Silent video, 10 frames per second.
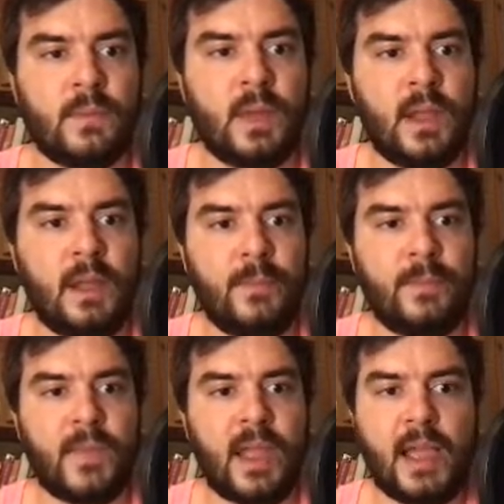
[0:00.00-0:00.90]
um,
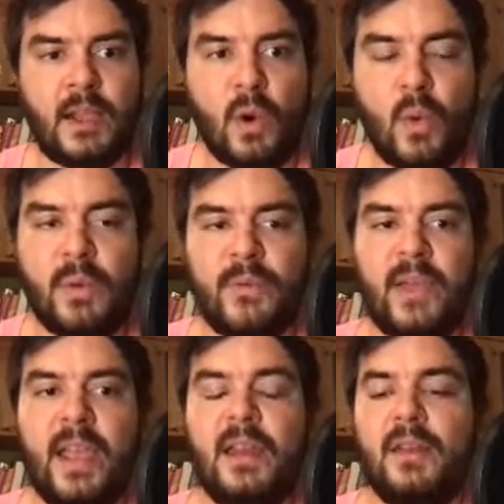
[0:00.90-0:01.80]
I go with
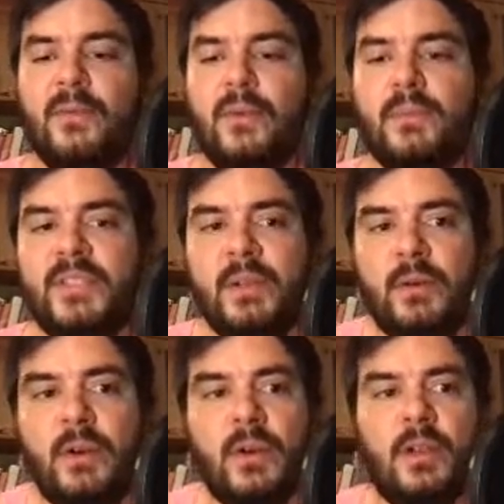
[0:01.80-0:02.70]
n from
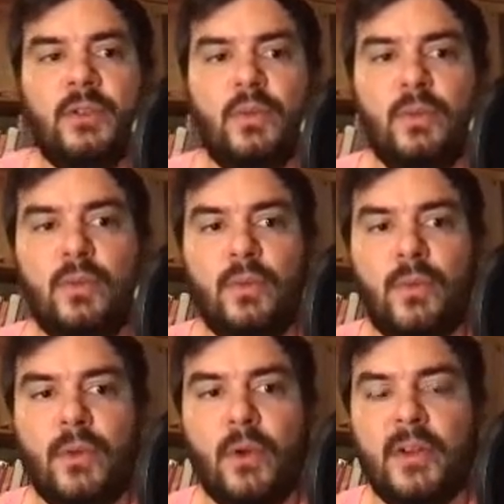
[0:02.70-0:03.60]
0 to
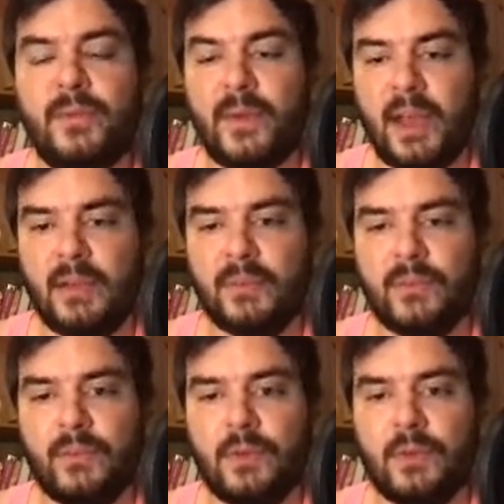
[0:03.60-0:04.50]
35,
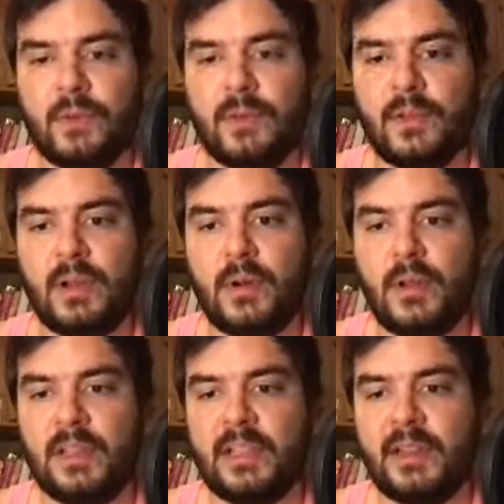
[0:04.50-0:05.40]

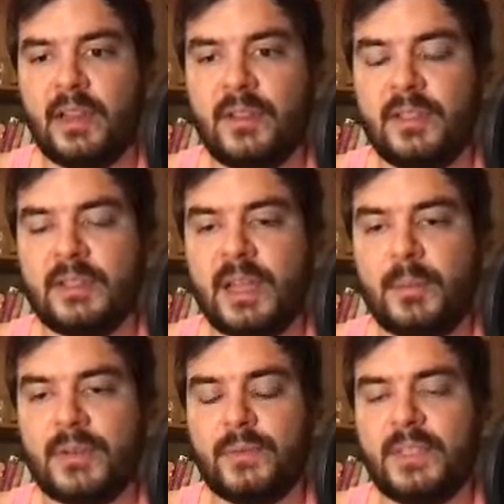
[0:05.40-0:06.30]
then these
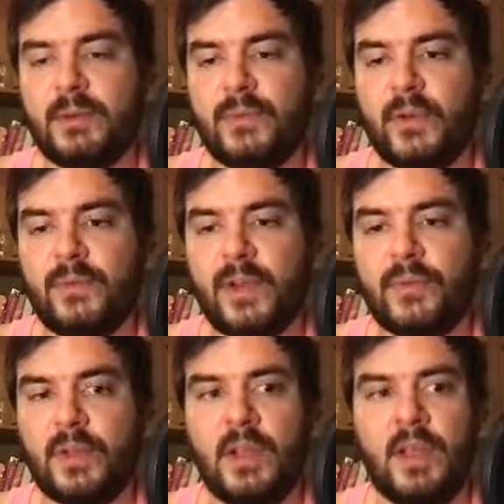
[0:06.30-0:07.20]
numbers from 0 to 35,
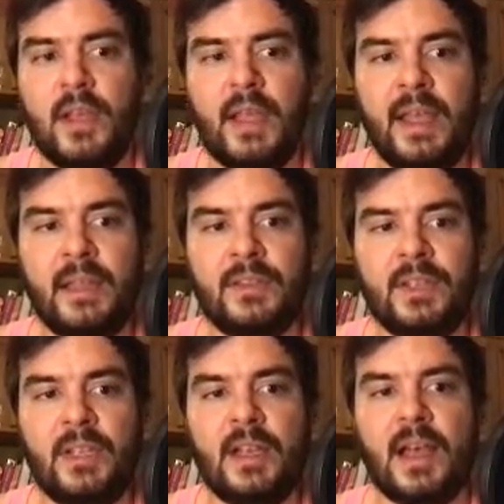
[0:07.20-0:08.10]
and
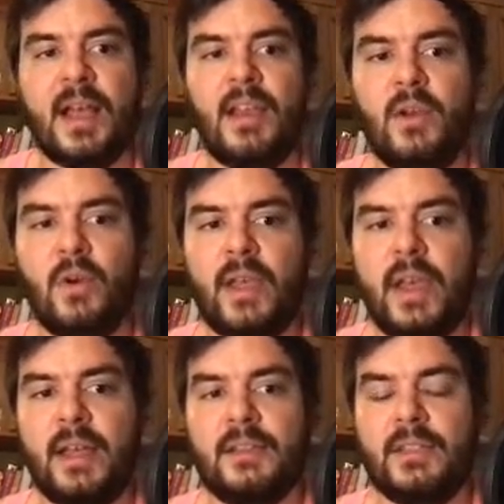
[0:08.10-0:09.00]
I look
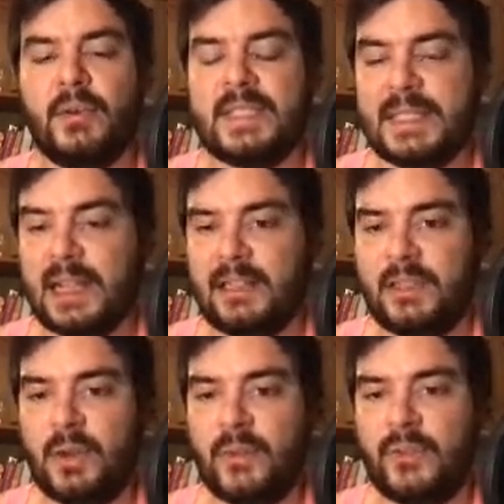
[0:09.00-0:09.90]
at the result
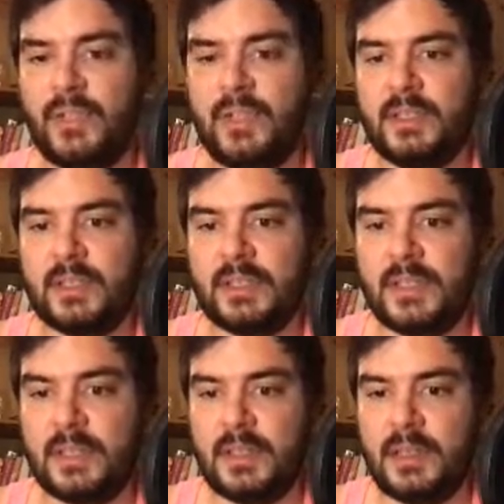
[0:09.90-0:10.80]
of these
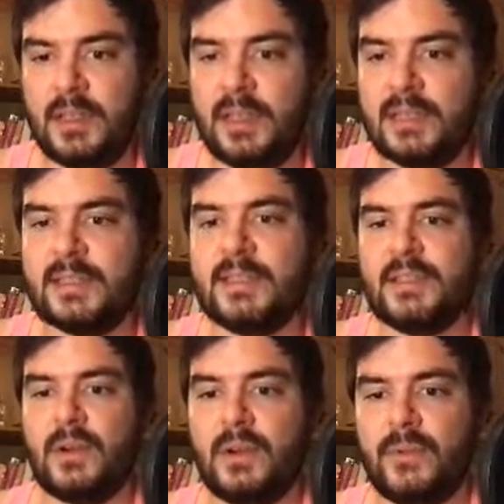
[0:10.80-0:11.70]
lists
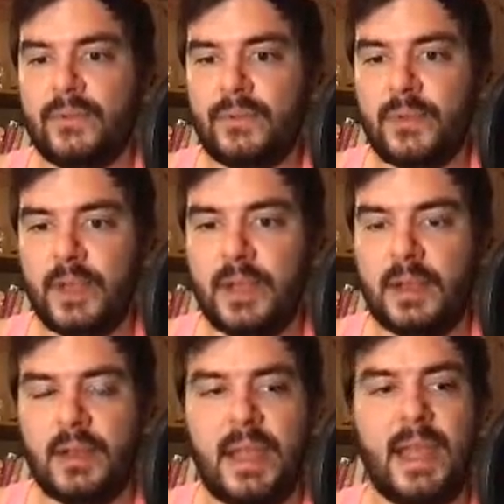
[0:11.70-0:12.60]
of
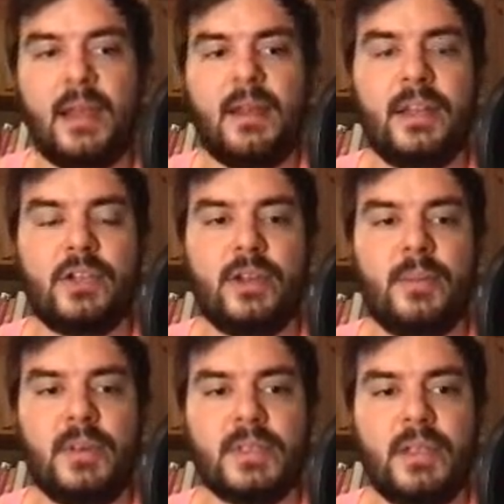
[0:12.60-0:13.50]
uh, natural
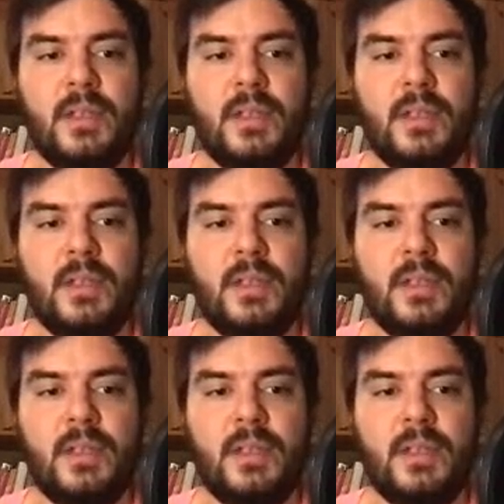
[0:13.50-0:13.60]
numbers